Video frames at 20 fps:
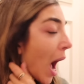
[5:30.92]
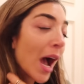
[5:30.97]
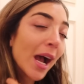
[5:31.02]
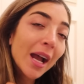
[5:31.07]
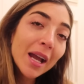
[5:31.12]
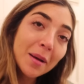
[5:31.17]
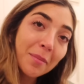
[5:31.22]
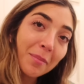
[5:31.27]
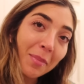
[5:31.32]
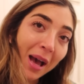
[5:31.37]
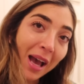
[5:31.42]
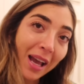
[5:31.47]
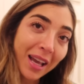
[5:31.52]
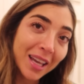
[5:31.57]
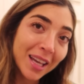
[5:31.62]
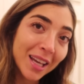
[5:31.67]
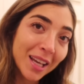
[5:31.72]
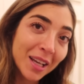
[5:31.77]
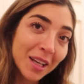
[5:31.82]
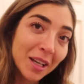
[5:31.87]
I am
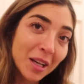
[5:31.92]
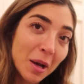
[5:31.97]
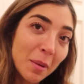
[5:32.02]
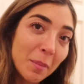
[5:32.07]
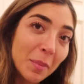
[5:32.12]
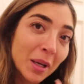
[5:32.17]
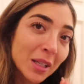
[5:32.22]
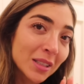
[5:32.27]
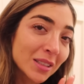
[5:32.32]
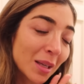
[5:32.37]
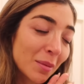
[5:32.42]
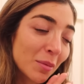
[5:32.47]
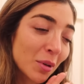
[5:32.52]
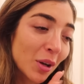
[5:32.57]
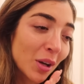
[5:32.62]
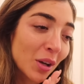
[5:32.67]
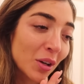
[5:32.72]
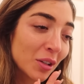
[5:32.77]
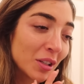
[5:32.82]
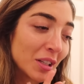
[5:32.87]
packing because I'm
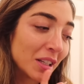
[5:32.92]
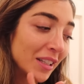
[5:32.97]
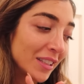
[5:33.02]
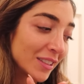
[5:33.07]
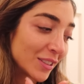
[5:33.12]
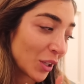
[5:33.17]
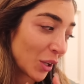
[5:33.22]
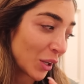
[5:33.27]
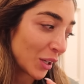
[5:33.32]
going on an Easter